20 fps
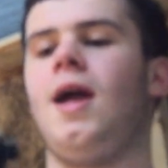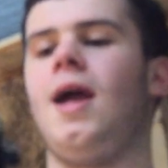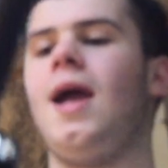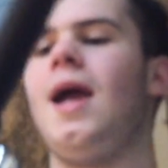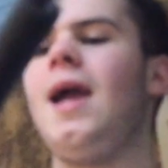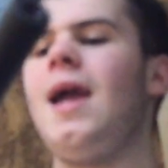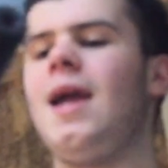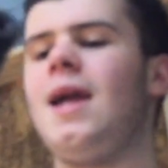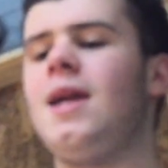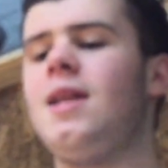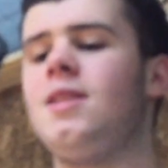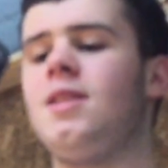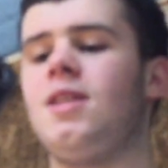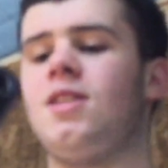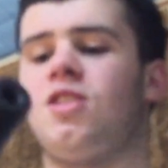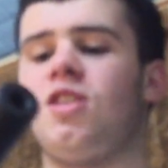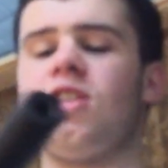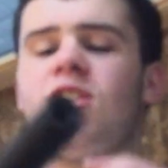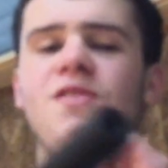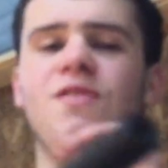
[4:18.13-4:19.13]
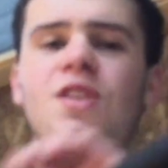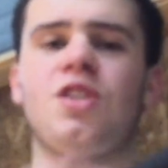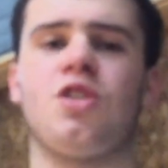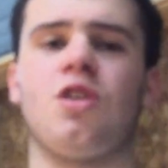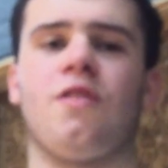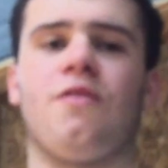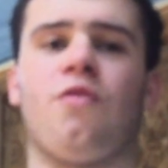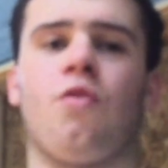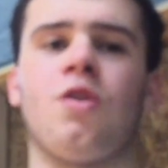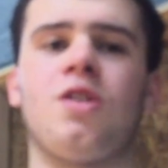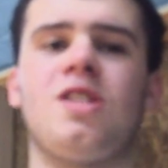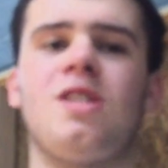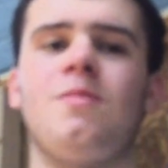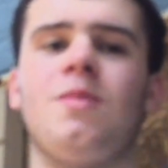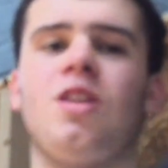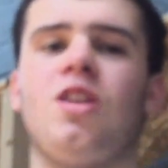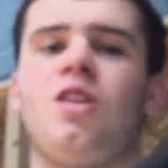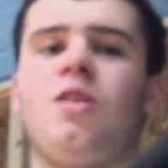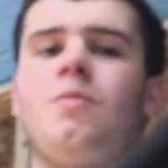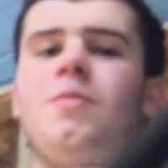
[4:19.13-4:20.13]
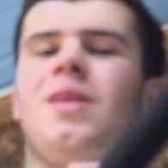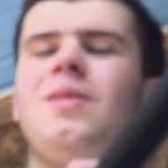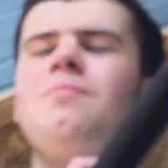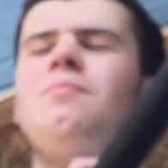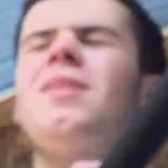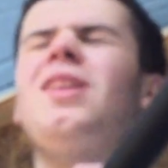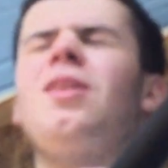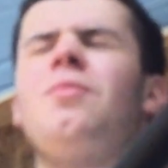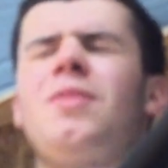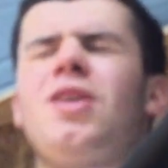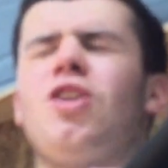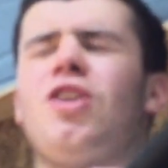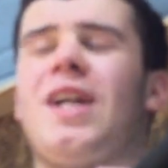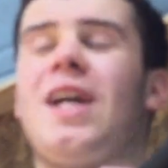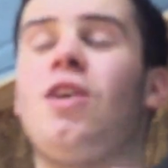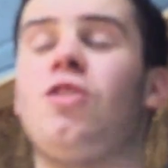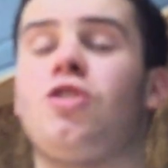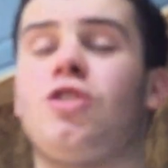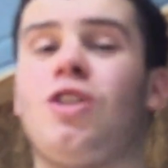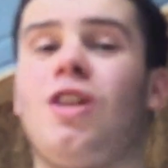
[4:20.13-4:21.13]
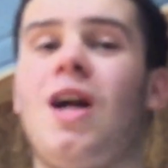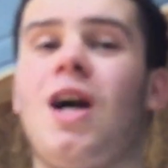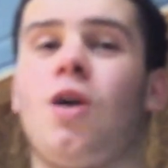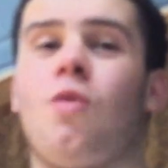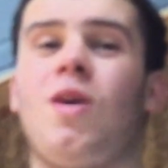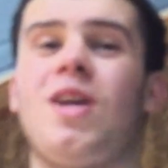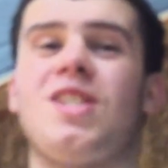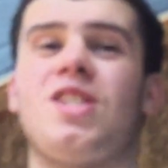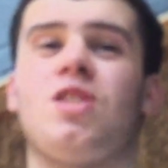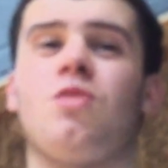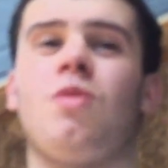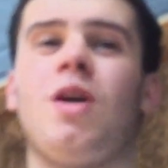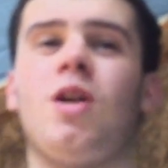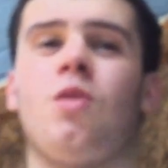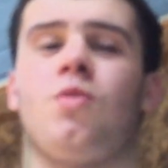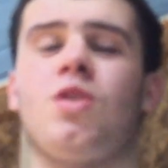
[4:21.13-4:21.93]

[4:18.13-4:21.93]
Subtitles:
And it does feature a 14 millimeter counterclockwise thread,